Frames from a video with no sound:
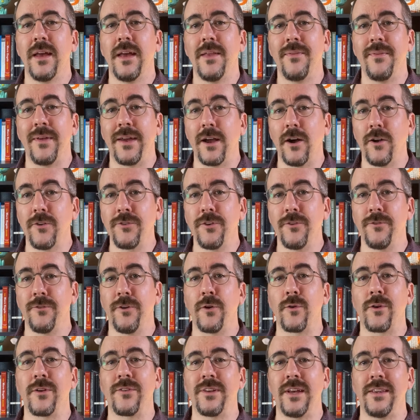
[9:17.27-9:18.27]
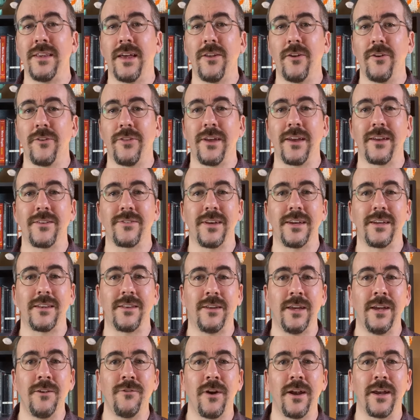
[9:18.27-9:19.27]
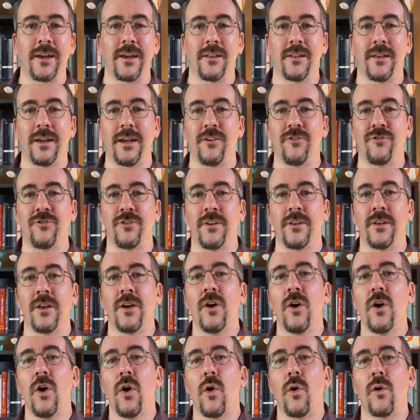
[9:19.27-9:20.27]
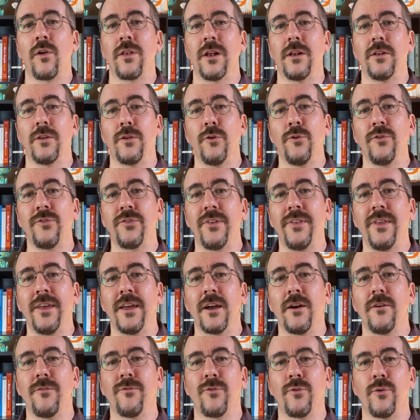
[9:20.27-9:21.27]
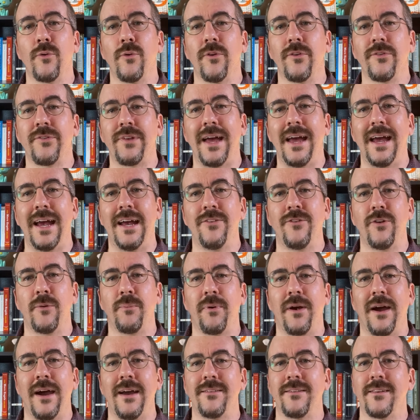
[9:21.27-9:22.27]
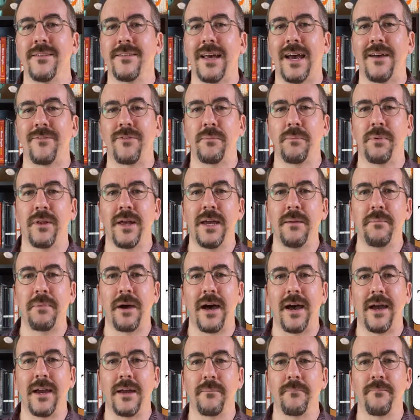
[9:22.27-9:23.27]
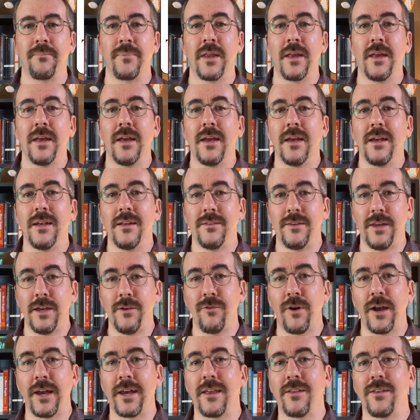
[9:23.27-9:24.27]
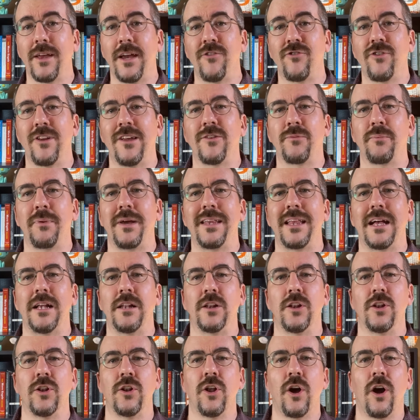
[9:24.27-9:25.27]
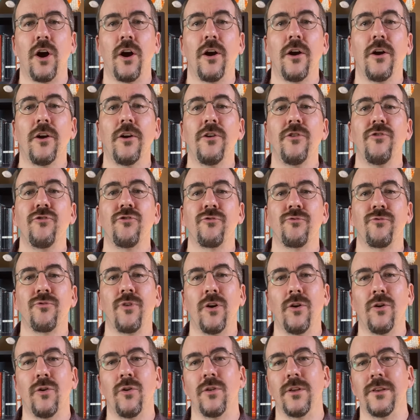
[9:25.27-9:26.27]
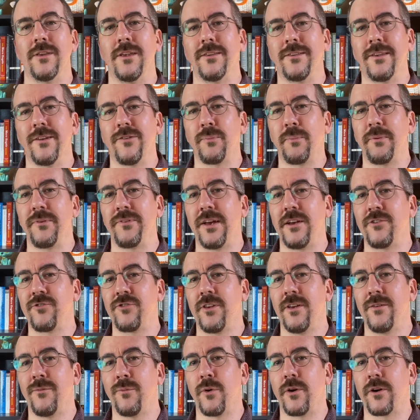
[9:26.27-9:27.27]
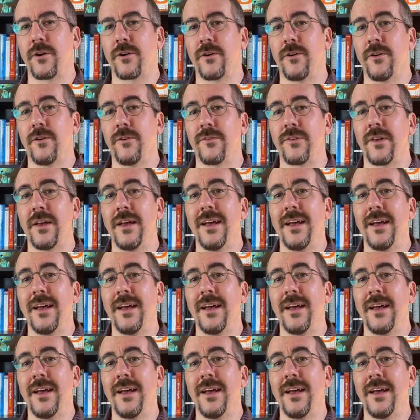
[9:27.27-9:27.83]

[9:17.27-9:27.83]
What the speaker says: They also focus on other things like deregulation or the loosening of rules that enterprises have to play by. Deregulation has played a large role in the dispossession of workers,